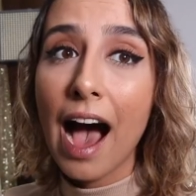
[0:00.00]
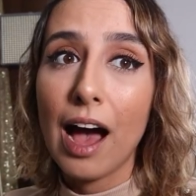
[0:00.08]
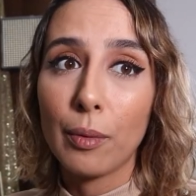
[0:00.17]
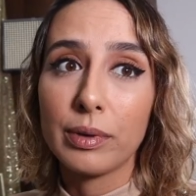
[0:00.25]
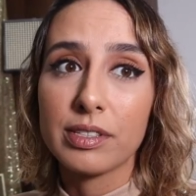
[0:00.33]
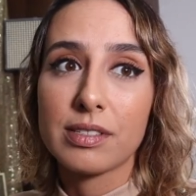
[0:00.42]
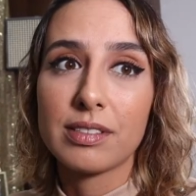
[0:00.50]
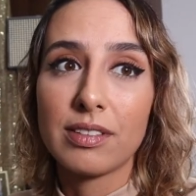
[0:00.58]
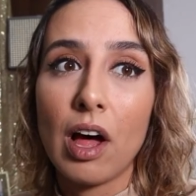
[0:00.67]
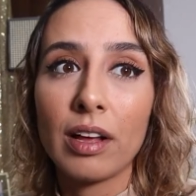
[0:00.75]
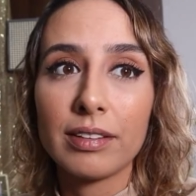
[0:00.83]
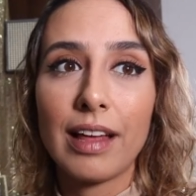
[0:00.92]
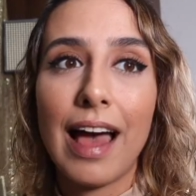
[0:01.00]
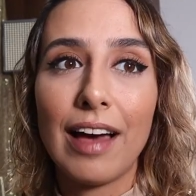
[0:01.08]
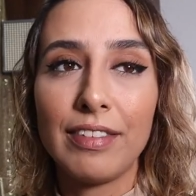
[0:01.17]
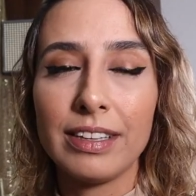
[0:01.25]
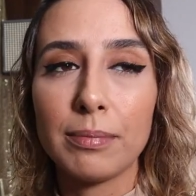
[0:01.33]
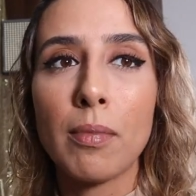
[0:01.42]
I was not
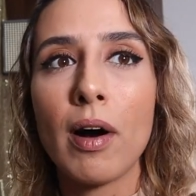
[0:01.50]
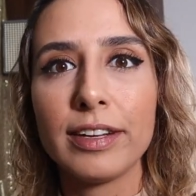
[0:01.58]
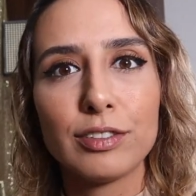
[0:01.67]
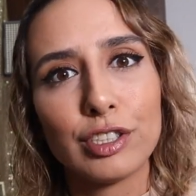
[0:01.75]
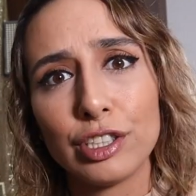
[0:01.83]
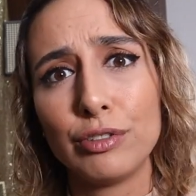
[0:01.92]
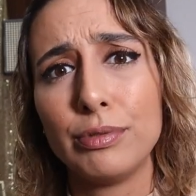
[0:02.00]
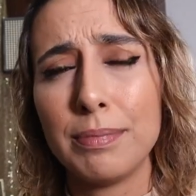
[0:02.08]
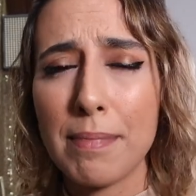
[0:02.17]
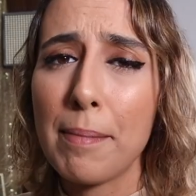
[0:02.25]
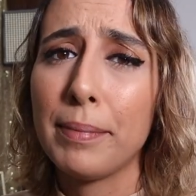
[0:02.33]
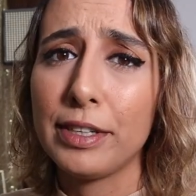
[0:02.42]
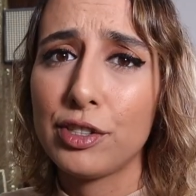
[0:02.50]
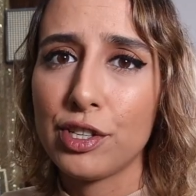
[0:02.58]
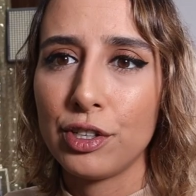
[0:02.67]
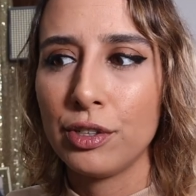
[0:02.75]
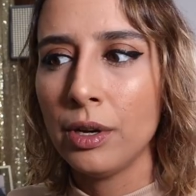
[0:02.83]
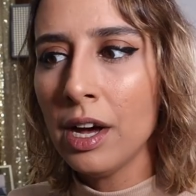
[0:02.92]
having the mind to remember
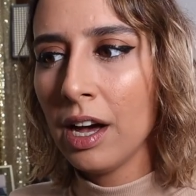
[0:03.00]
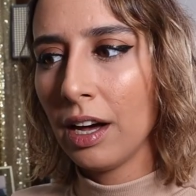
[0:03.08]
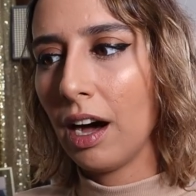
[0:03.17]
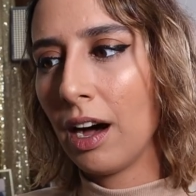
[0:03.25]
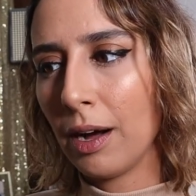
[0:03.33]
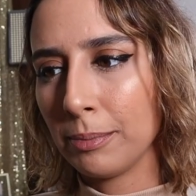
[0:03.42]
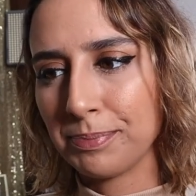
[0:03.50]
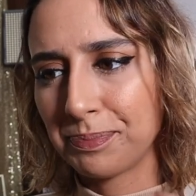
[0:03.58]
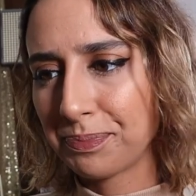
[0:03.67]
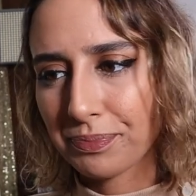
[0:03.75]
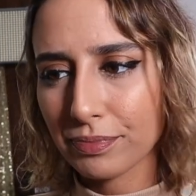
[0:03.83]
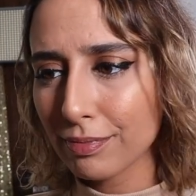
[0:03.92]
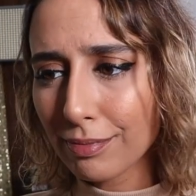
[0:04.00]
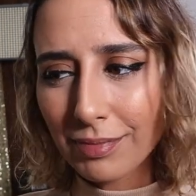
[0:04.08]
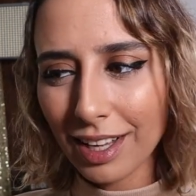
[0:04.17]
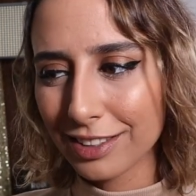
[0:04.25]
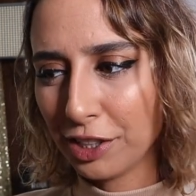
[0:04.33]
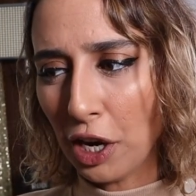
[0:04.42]
to, um,
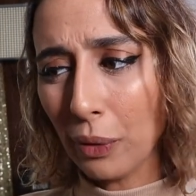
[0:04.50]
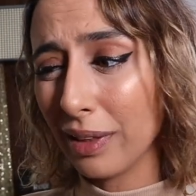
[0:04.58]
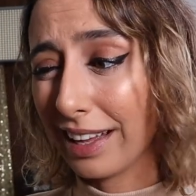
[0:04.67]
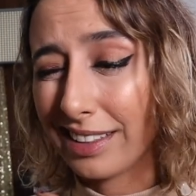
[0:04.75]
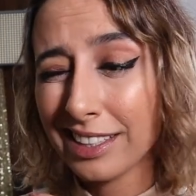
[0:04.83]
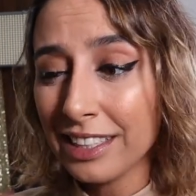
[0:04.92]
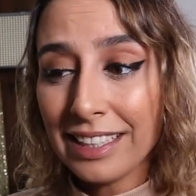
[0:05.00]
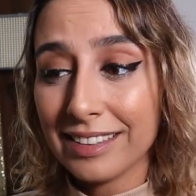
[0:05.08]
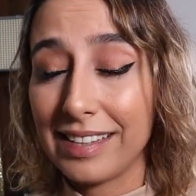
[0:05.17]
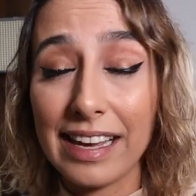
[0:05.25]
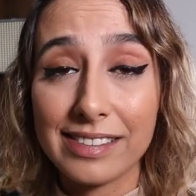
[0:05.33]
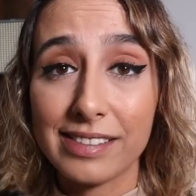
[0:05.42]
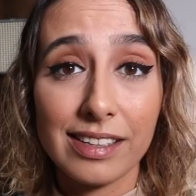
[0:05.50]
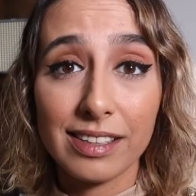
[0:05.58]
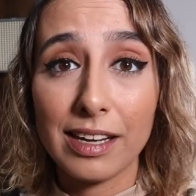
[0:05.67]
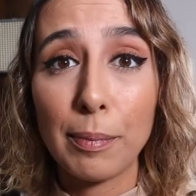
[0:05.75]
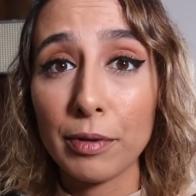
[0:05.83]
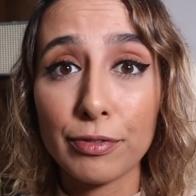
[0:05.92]
you know, like text a
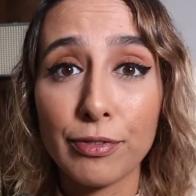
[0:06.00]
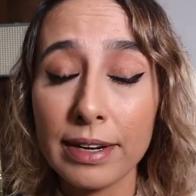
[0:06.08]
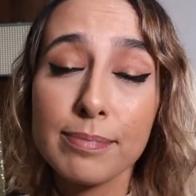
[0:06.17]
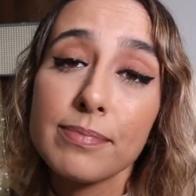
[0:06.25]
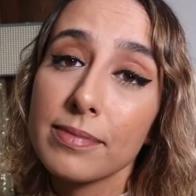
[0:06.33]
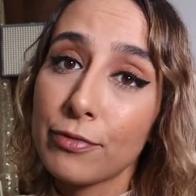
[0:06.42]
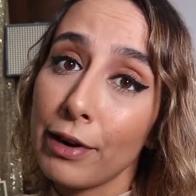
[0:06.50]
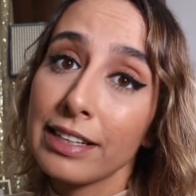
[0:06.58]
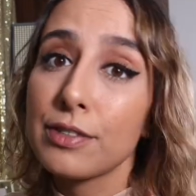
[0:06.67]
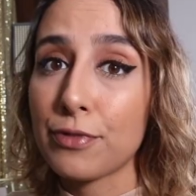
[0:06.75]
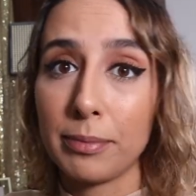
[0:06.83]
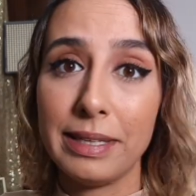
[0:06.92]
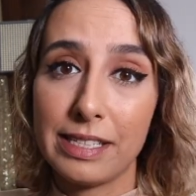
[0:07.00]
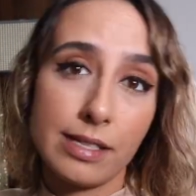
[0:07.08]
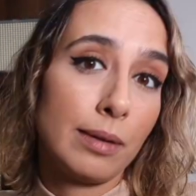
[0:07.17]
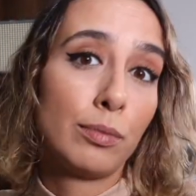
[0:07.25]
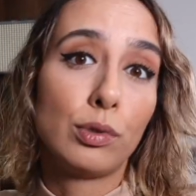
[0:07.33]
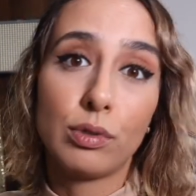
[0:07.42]
couple of friend, friends from
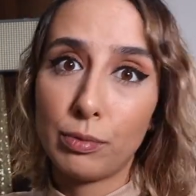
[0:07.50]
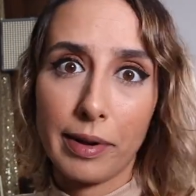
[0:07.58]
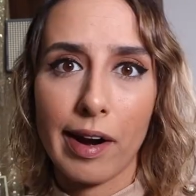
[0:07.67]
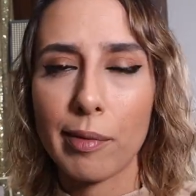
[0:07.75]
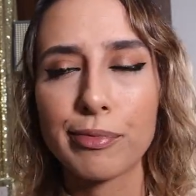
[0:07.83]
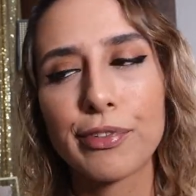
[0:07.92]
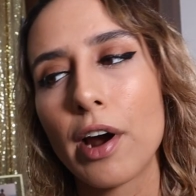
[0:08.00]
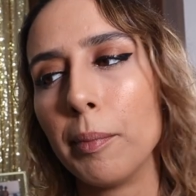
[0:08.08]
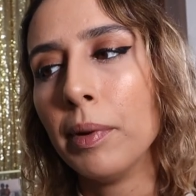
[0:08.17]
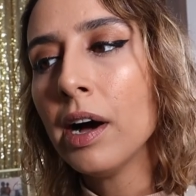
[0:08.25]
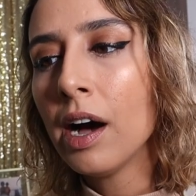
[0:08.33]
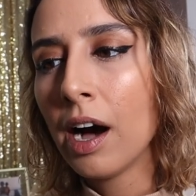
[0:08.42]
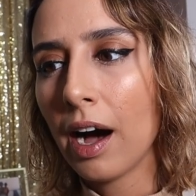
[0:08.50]
Istanbul, where I'm from.